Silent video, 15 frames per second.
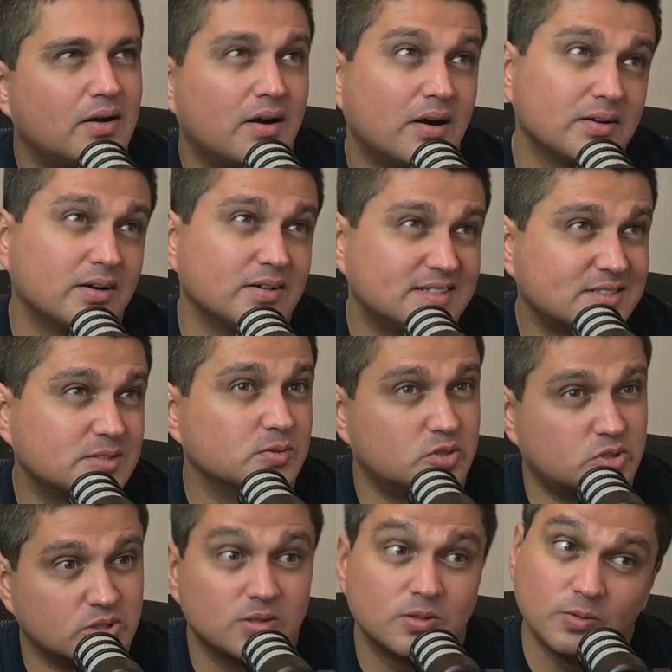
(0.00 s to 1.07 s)
I still
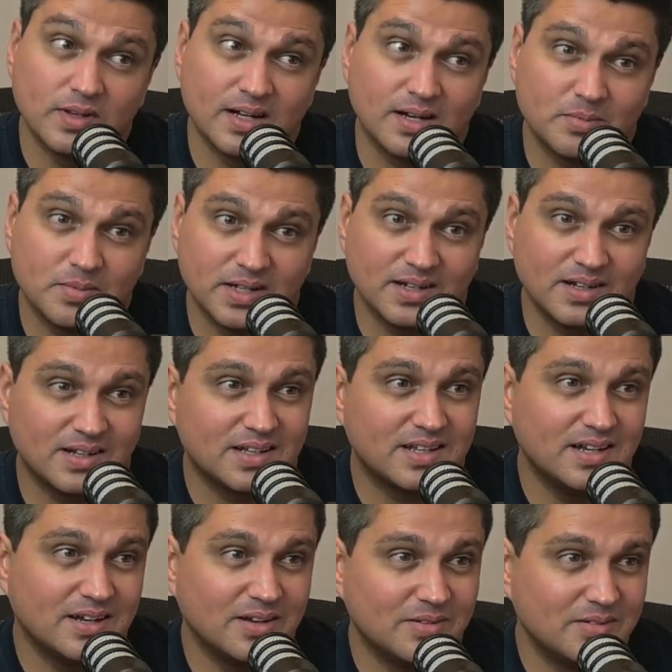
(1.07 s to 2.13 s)
struggle with that bit.
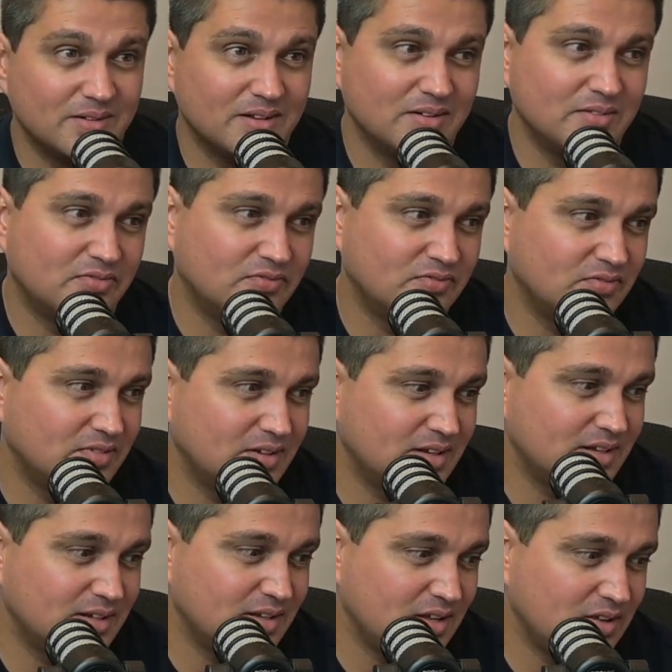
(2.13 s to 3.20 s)
Like, if
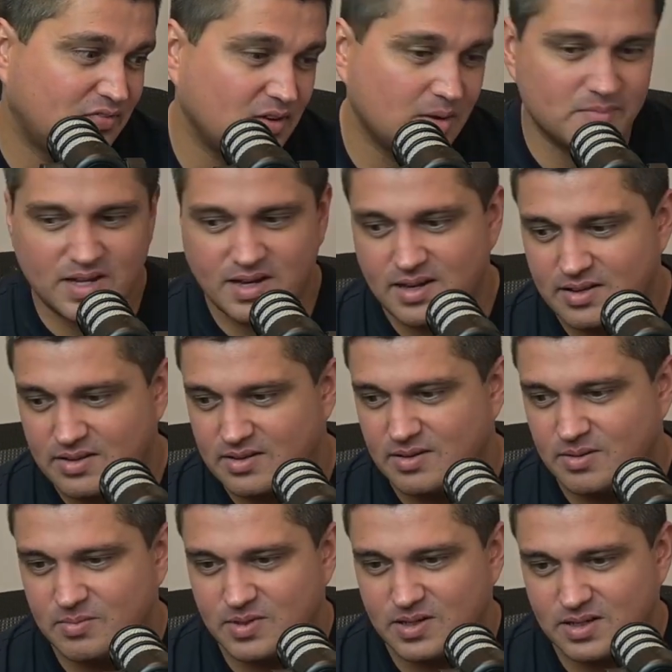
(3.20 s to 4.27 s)
I'm there,
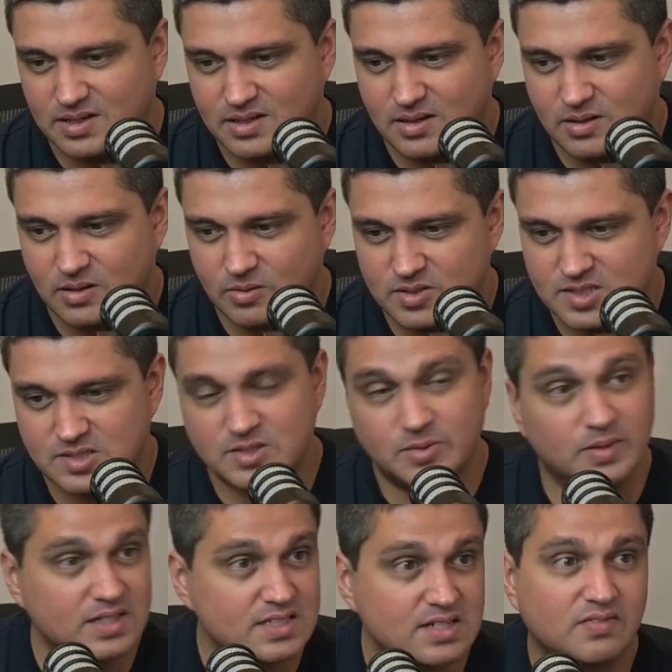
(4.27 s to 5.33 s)
I'm like, oh, it's
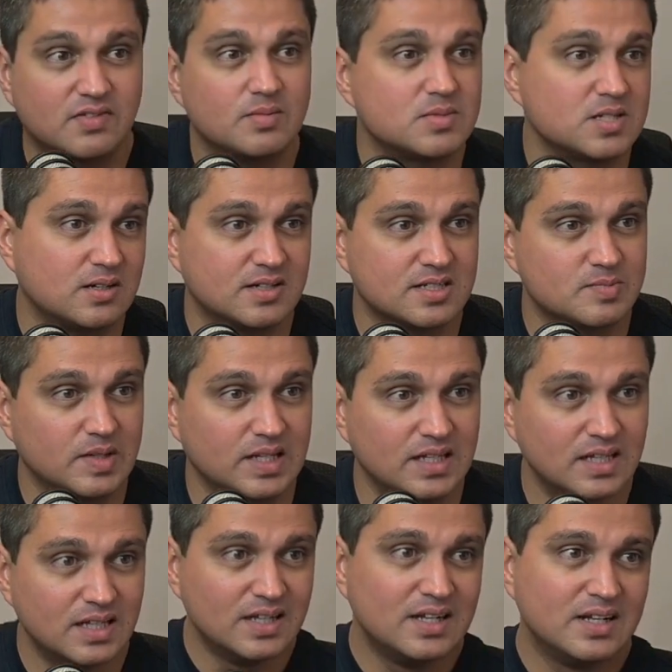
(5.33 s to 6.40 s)
too easy for them to ask me.
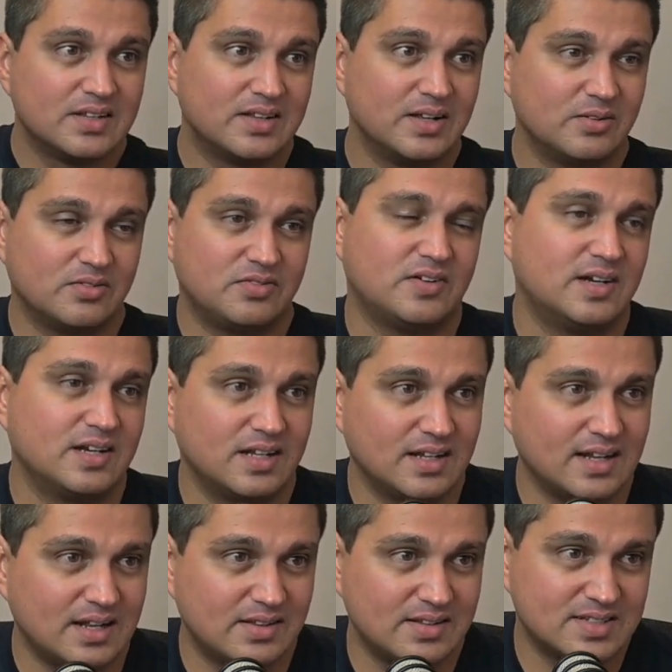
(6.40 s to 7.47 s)
They're not
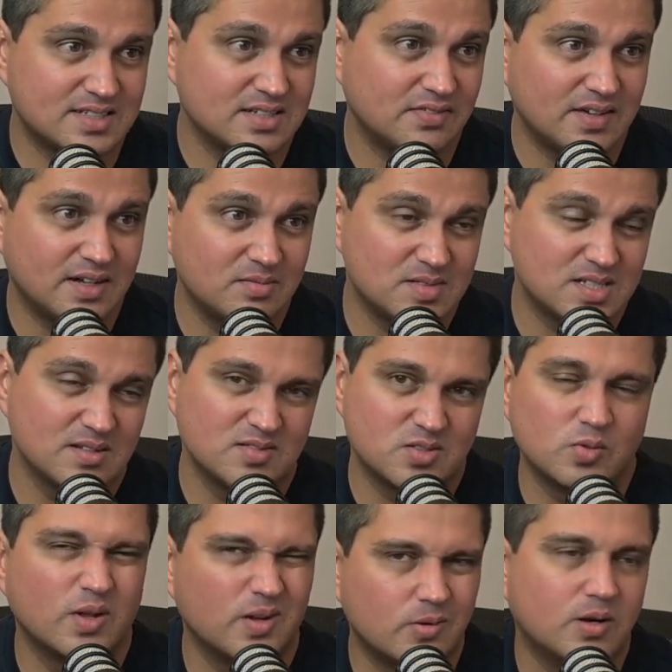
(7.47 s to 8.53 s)
finding the stuff out themselves,
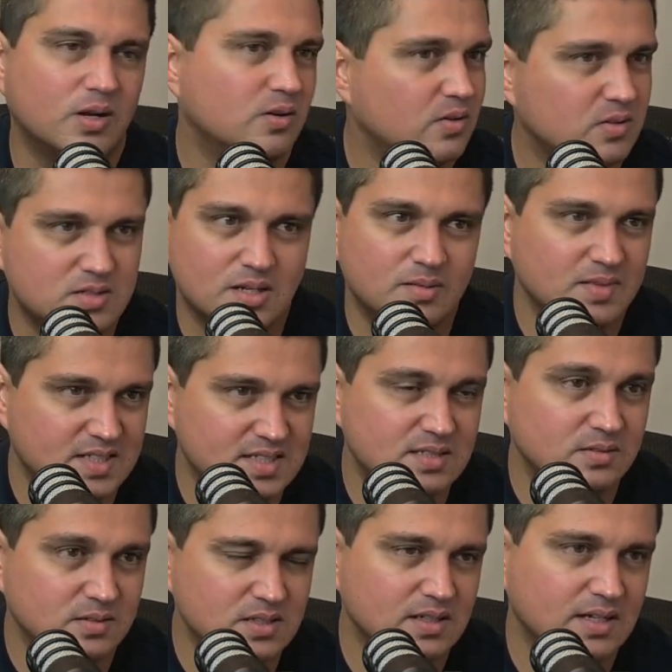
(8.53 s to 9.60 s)
although quite a lot of time they
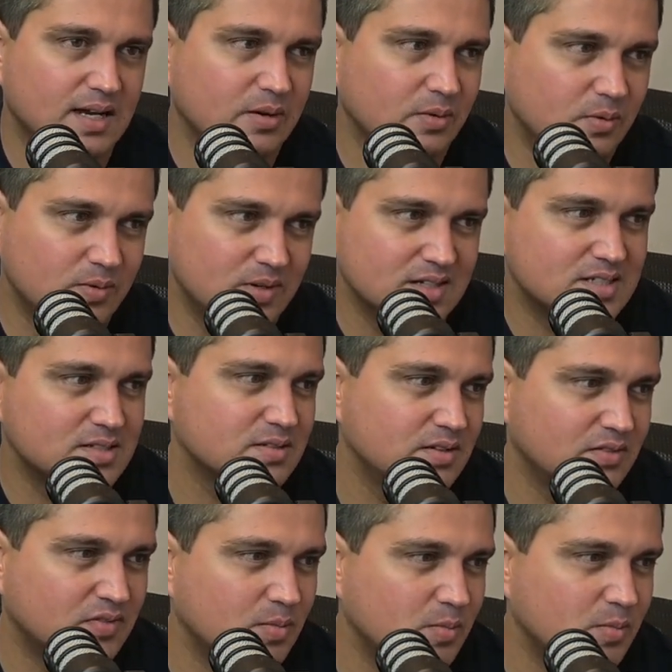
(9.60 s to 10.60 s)
still do now. Whereas if